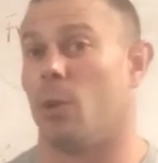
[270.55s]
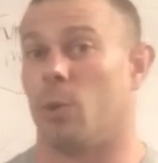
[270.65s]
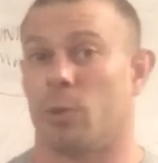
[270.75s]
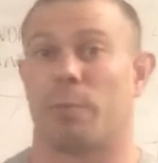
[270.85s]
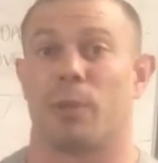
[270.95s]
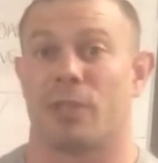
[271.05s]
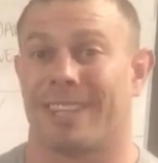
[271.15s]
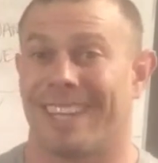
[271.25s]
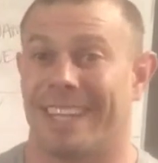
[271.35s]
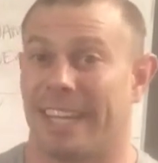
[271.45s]
older
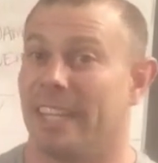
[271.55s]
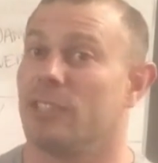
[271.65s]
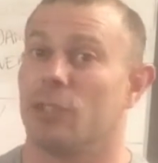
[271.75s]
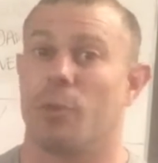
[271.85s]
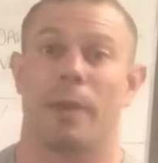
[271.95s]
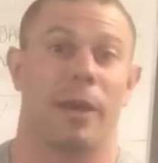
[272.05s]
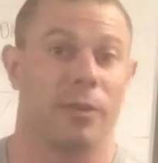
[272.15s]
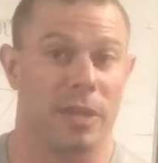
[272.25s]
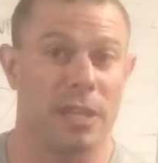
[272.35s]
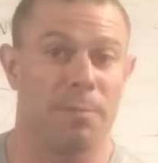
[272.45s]
person can get into
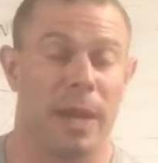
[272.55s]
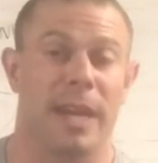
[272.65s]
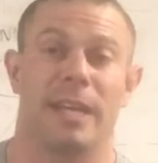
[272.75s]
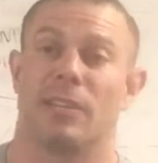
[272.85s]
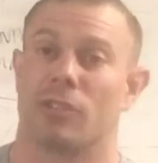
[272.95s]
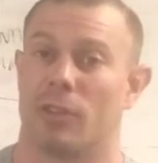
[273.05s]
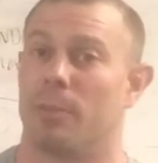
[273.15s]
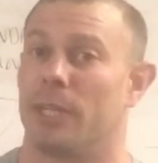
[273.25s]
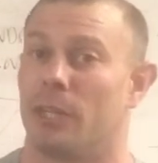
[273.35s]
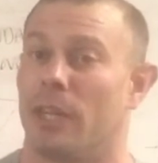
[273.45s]
without knee pain is going
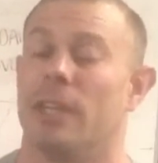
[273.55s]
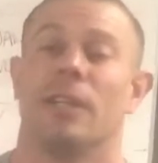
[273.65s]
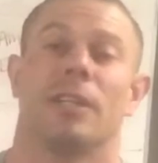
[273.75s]
to be good,